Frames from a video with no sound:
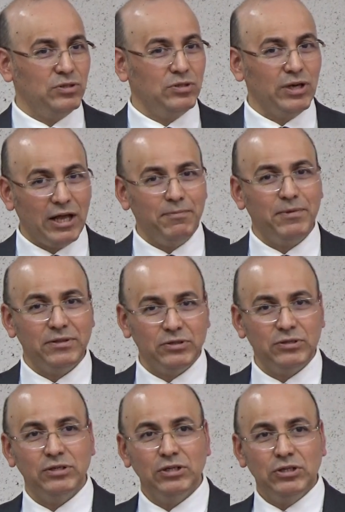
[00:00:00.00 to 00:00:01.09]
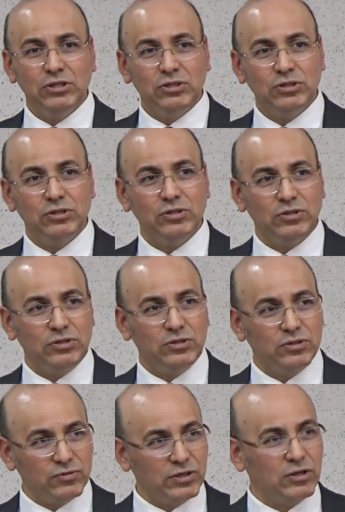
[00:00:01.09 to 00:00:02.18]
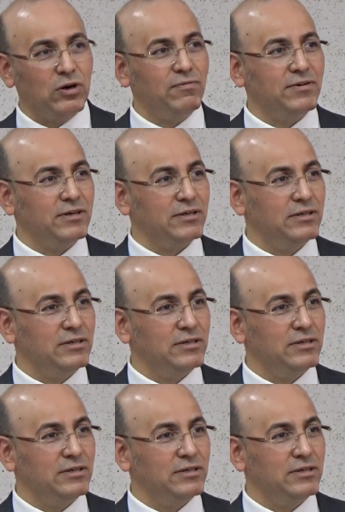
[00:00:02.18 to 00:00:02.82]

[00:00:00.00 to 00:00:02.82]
to help them to to, to recover